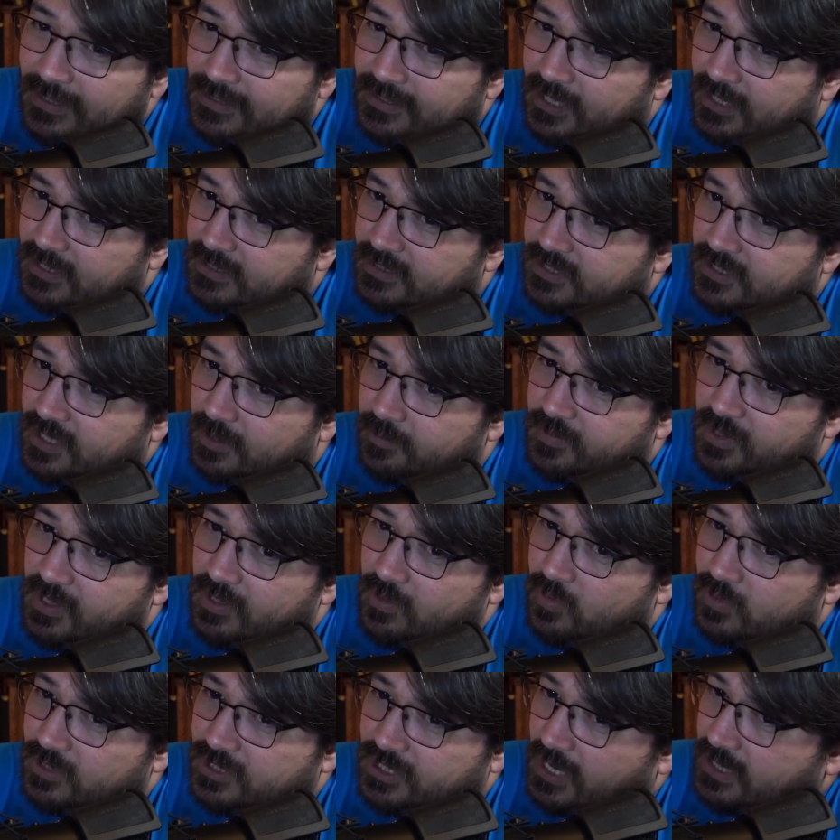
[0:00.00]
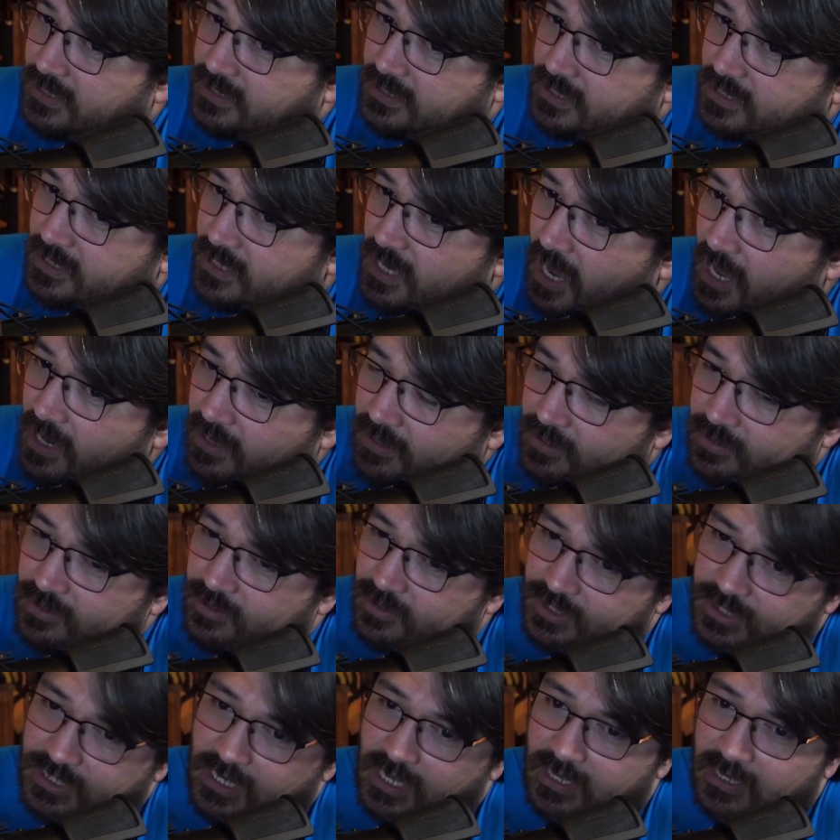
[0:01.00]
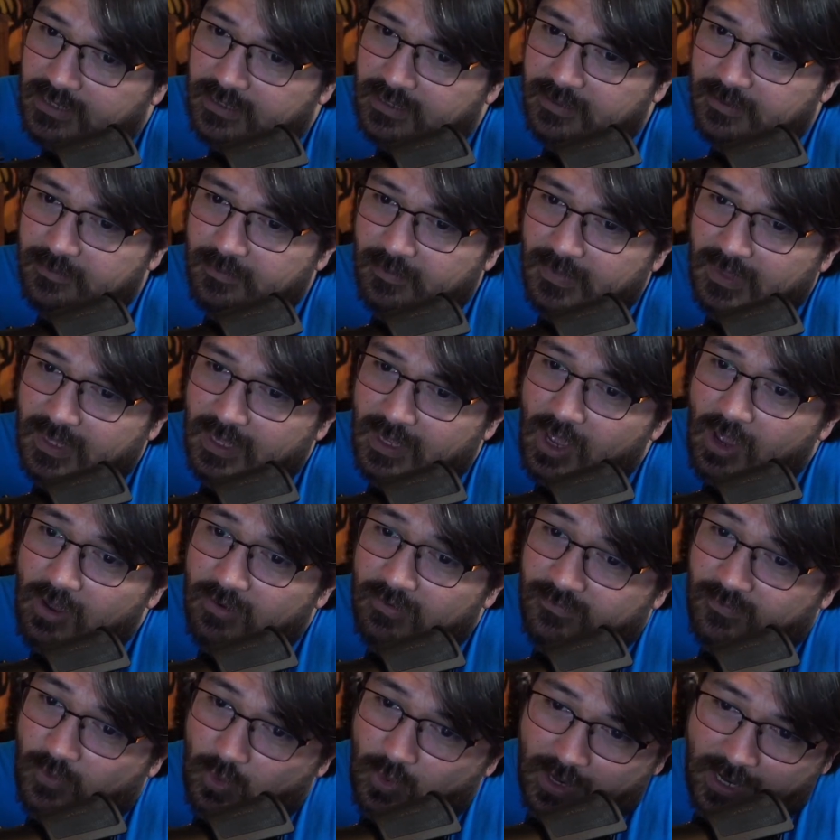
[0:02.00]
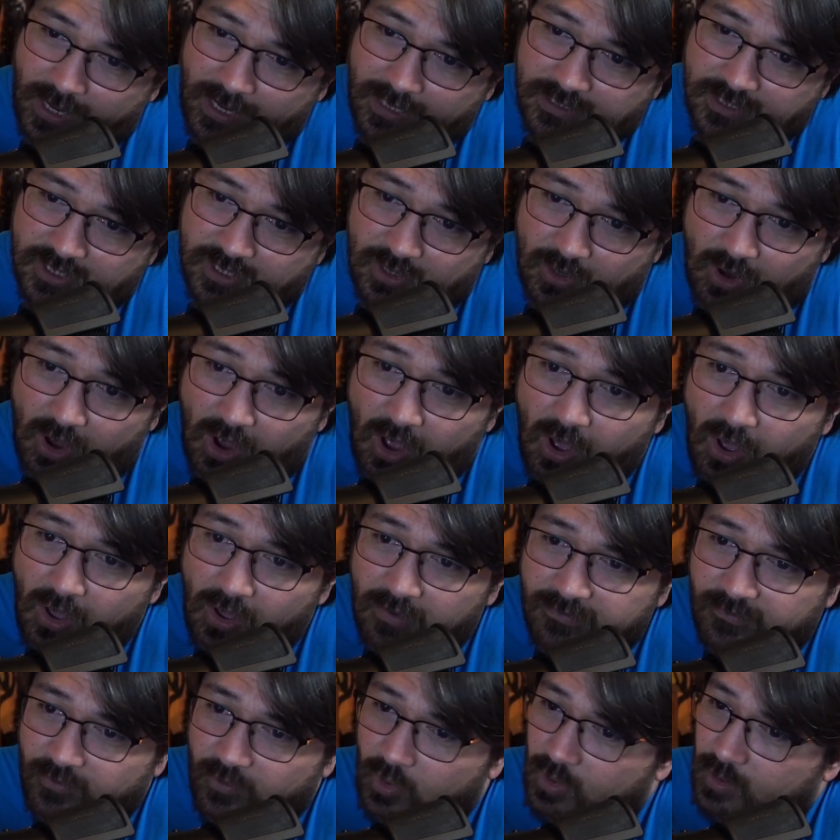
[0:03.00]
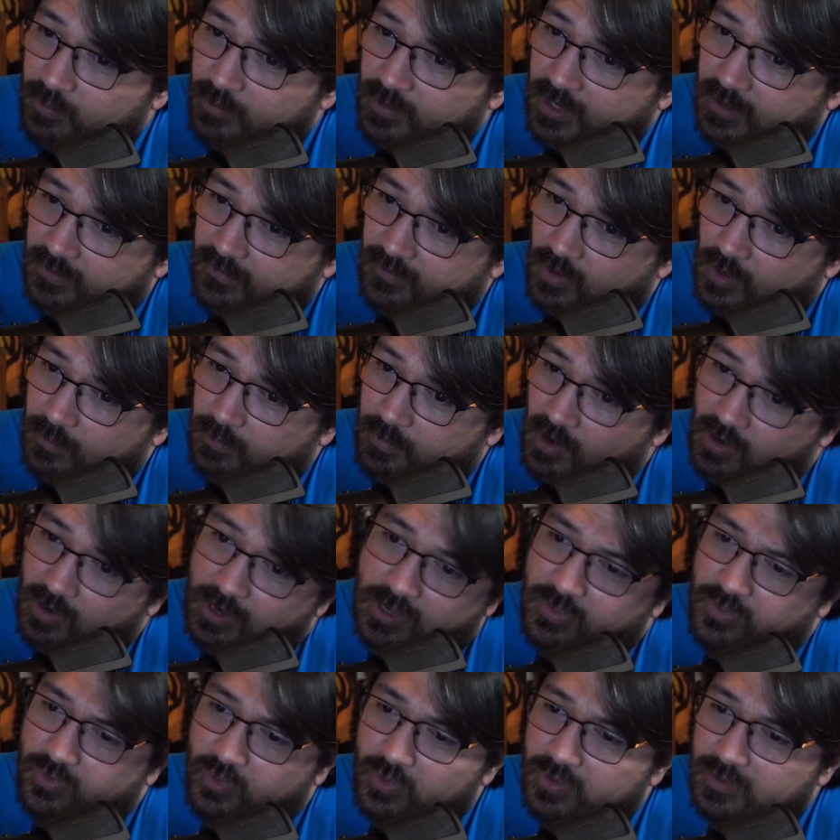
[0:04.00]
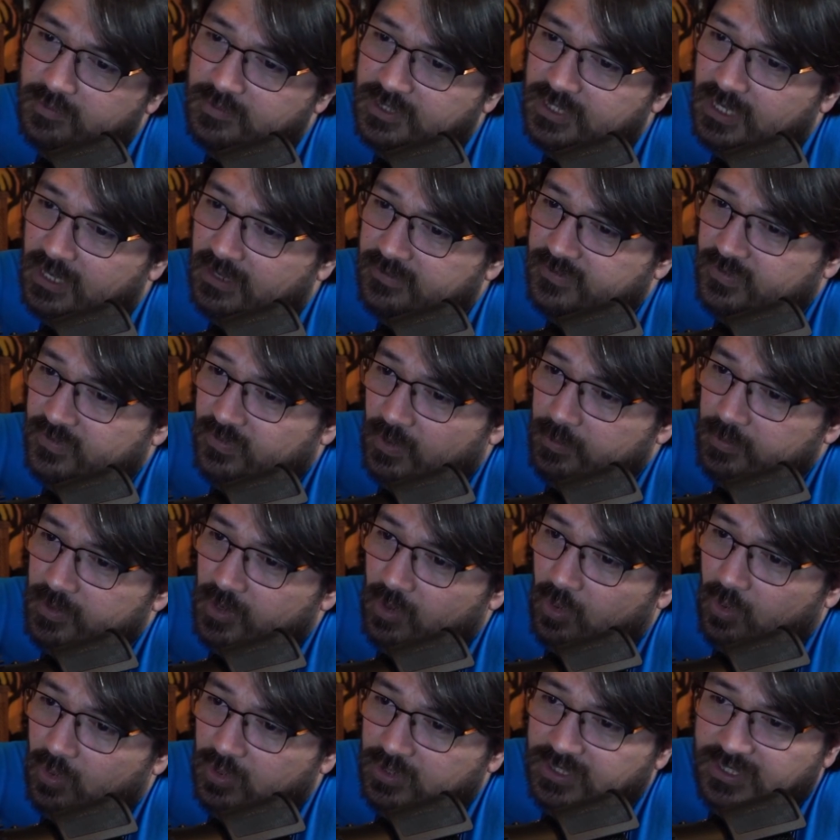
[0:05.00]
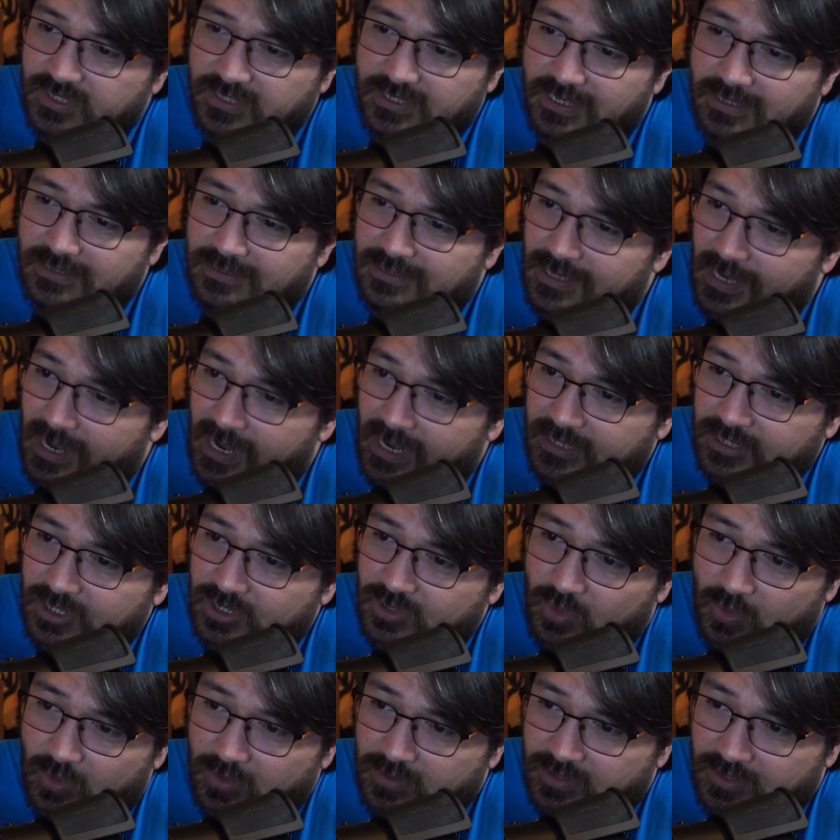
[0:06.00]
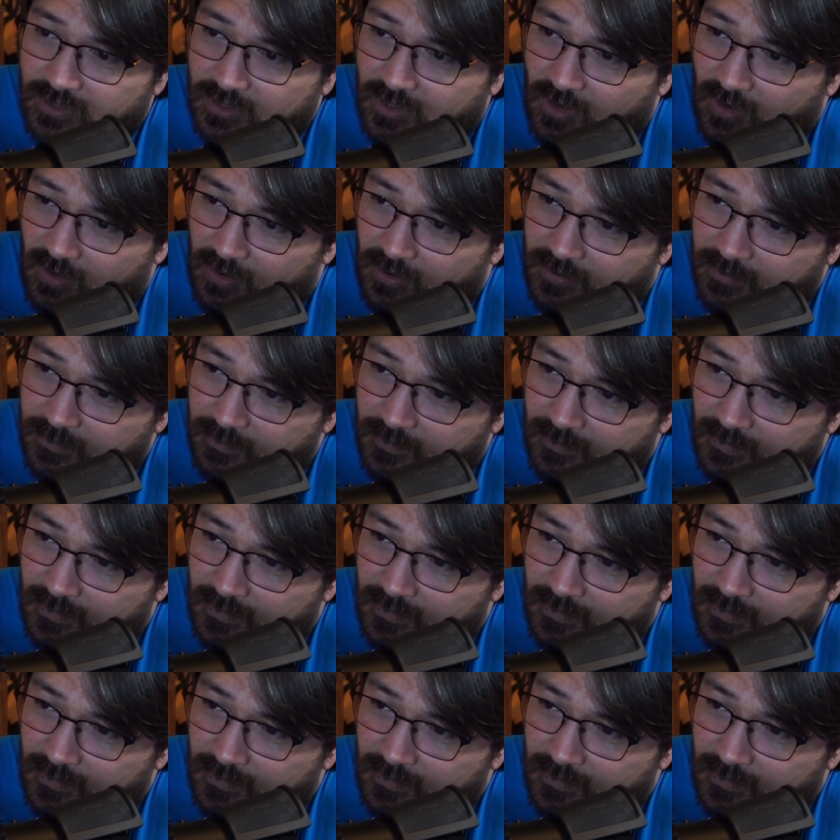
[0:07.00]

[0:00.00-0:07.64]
said something which I did not understand. For answer, all four men of our party threw themselves from their horses and dashed towards the cart.